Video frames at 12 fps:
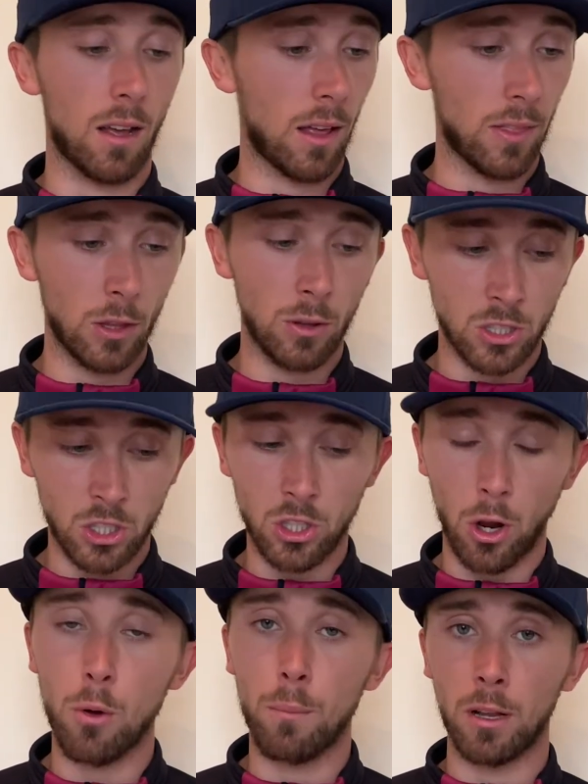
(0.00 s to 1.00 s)
There's
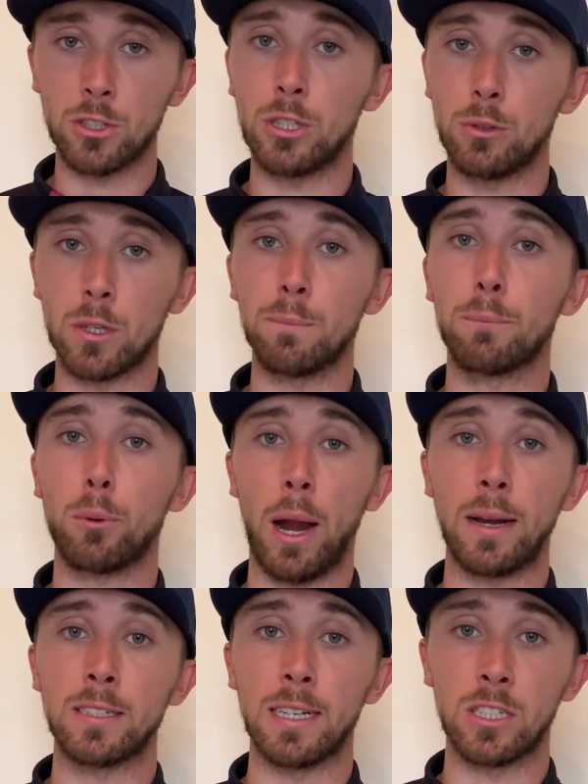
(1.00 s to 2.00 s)
so much you can
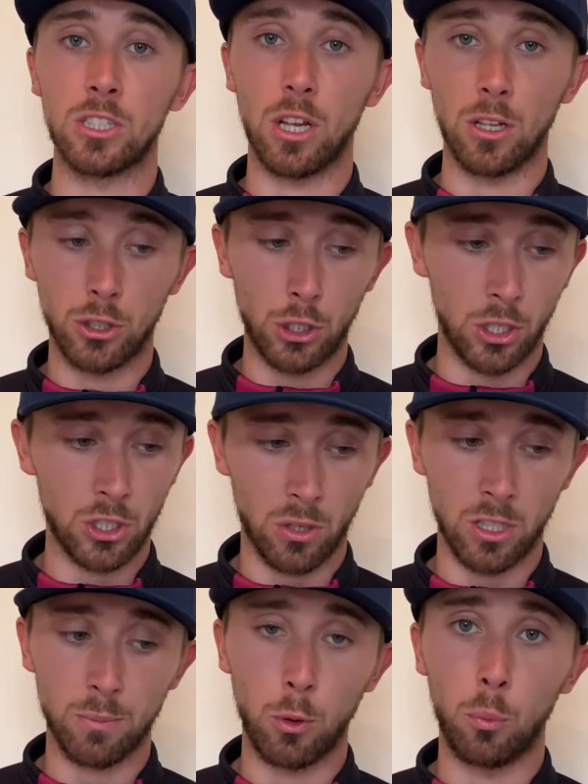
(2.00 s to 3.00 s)
practice just on
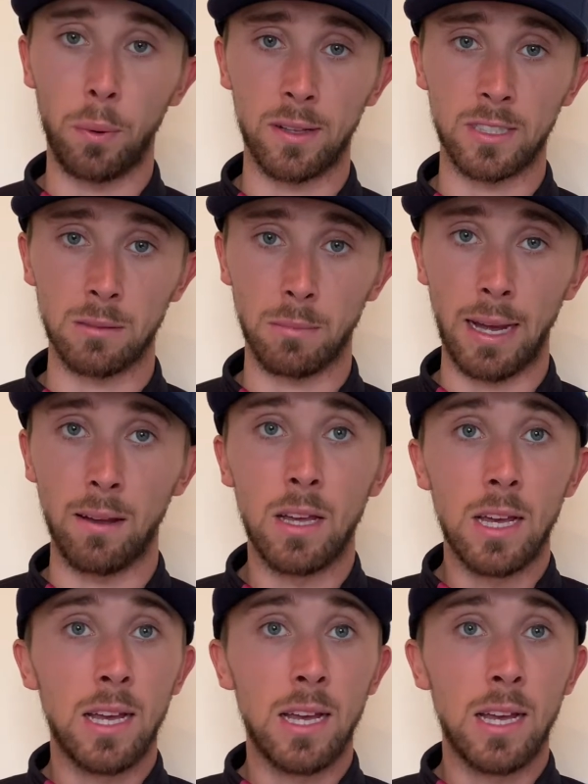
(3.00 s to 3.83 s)
a small putting mat.